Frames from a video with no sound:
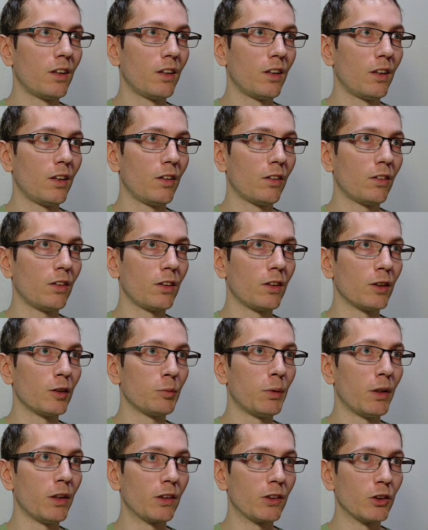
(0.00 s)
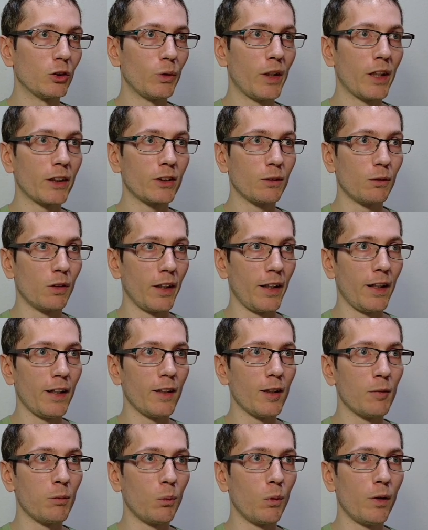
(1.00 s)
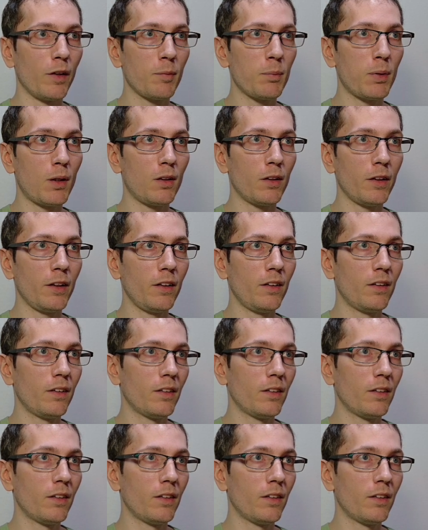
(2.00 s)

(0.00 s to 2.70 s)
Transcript: Click this button because we actually want to end up with Poly.